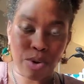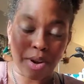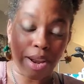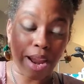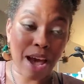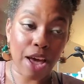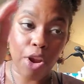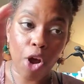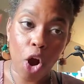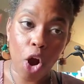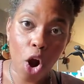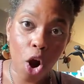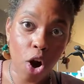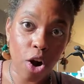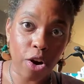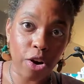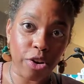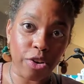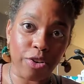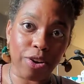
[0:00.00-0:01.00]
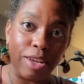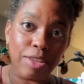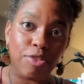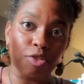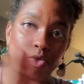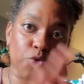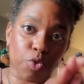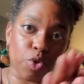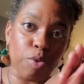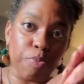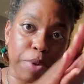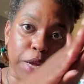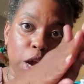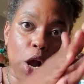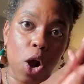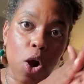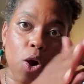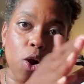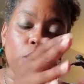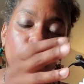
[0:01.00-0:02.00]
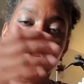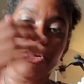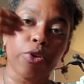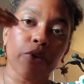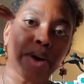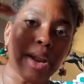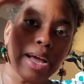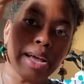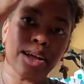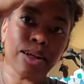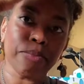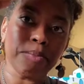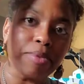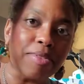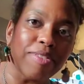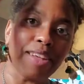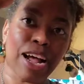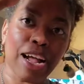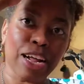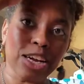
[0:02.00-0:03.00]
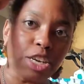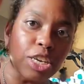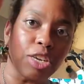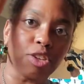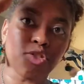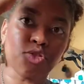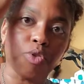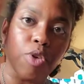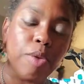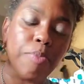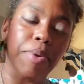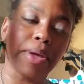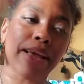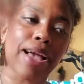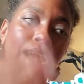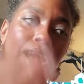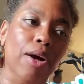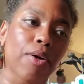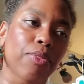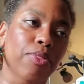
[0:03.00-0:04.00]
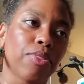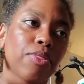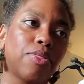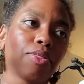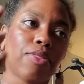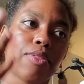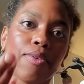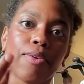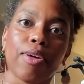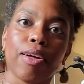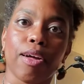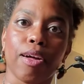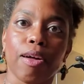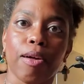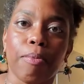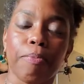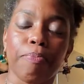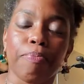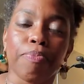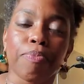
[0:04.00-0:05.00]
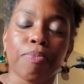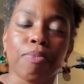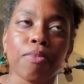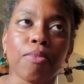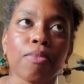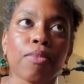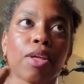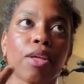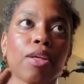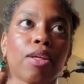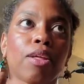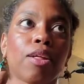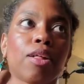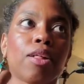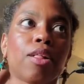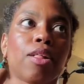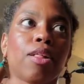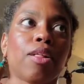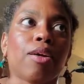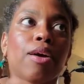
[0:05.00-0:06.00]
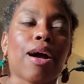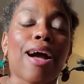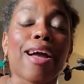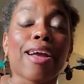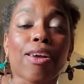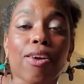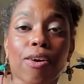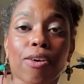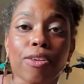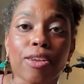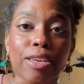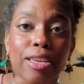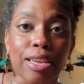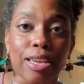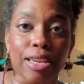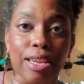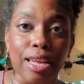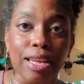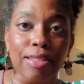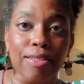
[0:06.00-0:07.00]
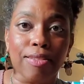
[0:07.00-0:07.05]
Not hard, you're not scraping hard, you're like massaging, scraping out the um, I call it the dead